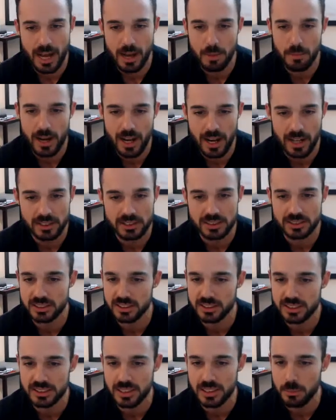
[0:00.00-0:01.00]
box
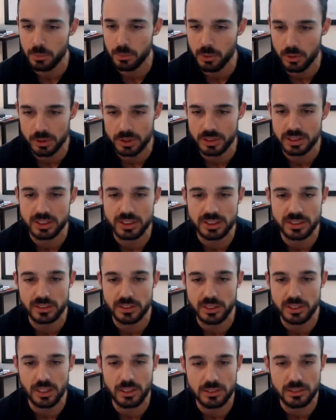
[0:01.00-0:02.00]
is simple. You just,
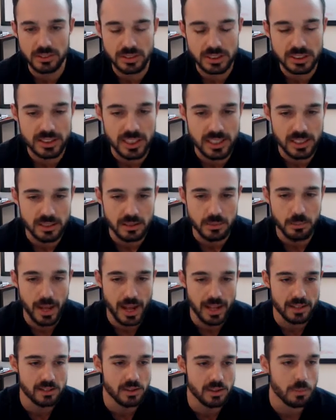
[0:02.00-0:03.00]
you know, set it to
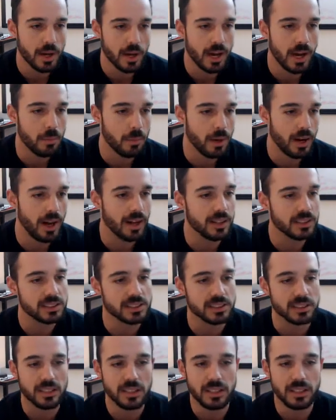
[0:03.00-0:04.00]
match the buy
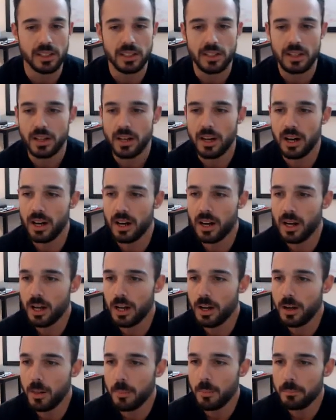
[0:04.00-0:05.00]
box.
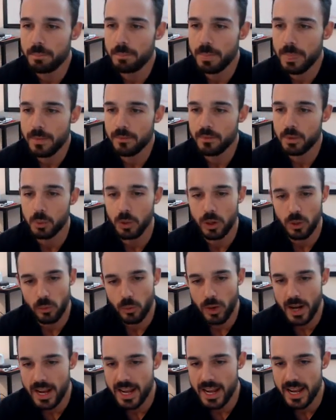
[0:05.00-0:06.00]
If you want to
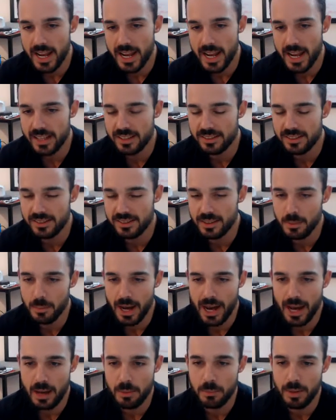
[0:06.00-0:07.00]
raise the
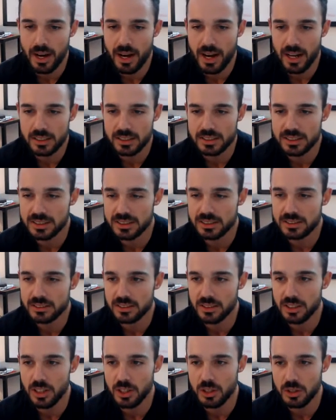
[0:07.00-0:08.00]
buy box,
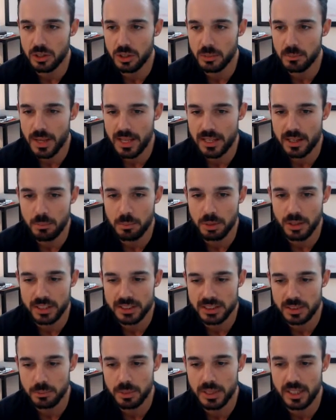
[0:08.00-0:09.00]
you know, you can make it
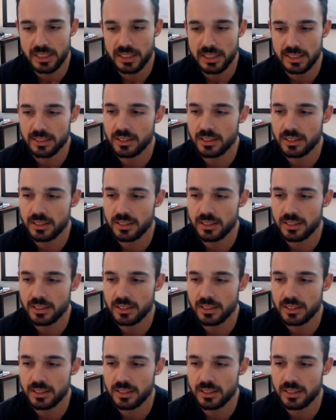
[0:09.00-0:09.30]
plus a penny.